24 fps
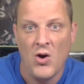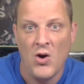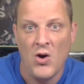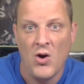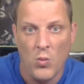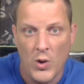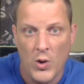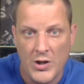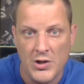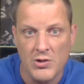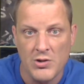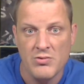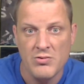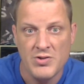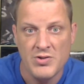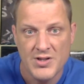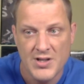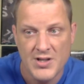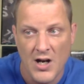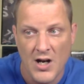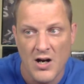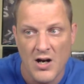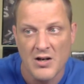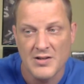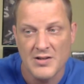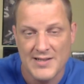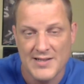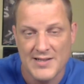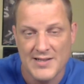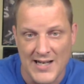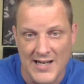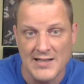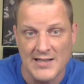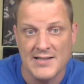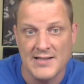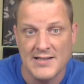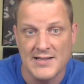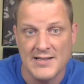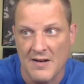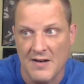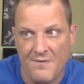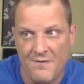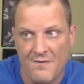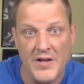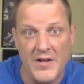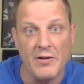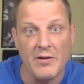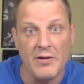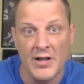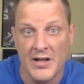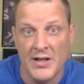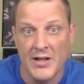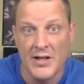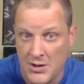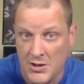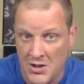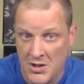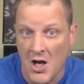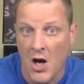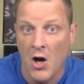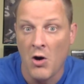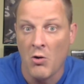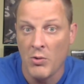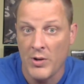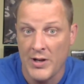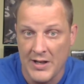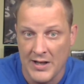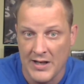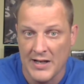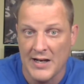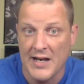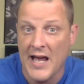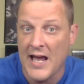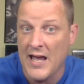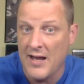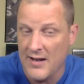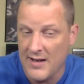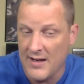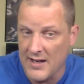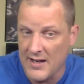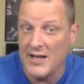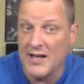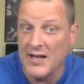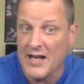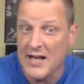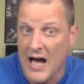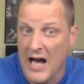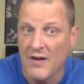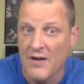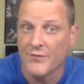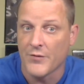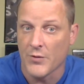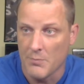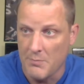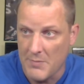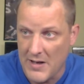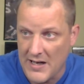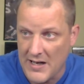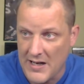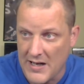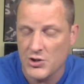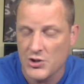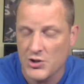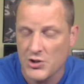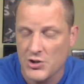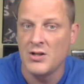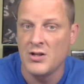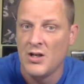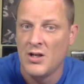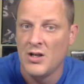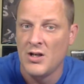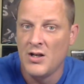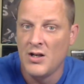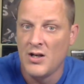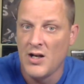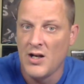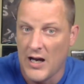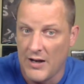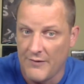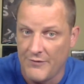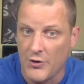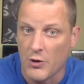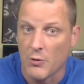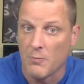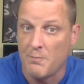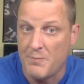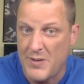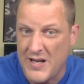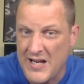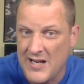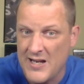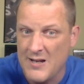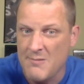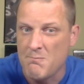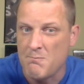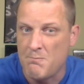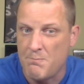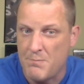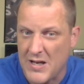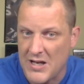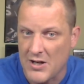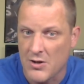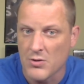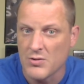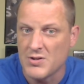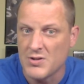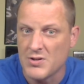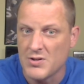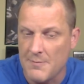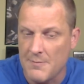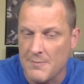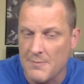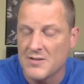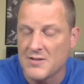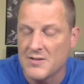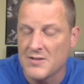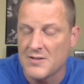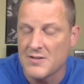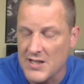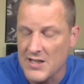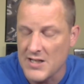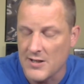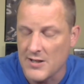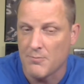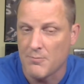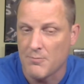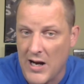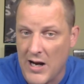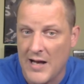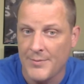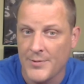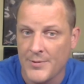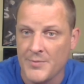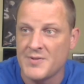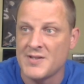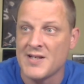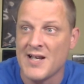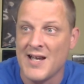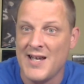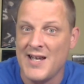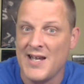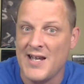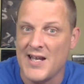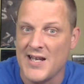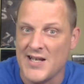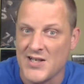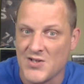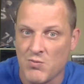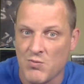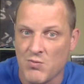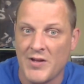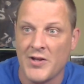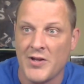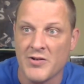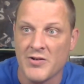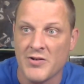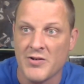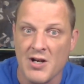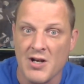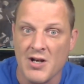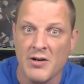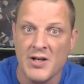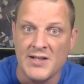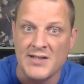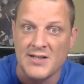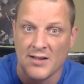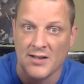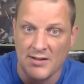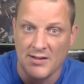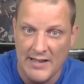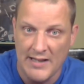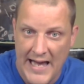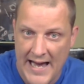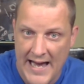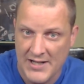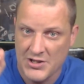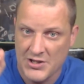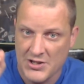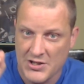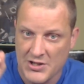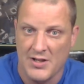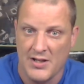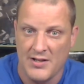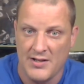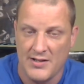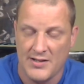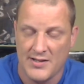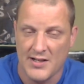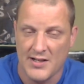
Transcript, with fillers: when you start sensing, feeling, and knowing and getting confirmation of there being bigger, deeper-seated problems is when they're starting to lash out the,